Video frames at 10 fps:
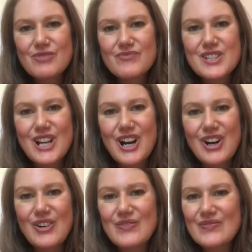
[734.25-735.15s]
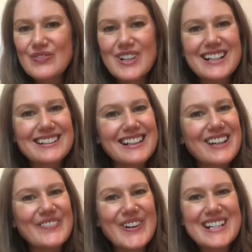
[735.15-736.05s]
So we're looking
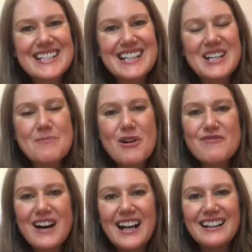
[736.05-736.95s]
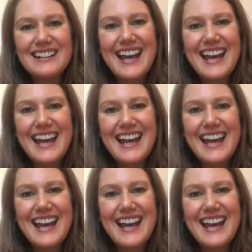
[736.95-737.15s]
forward to seeing your profile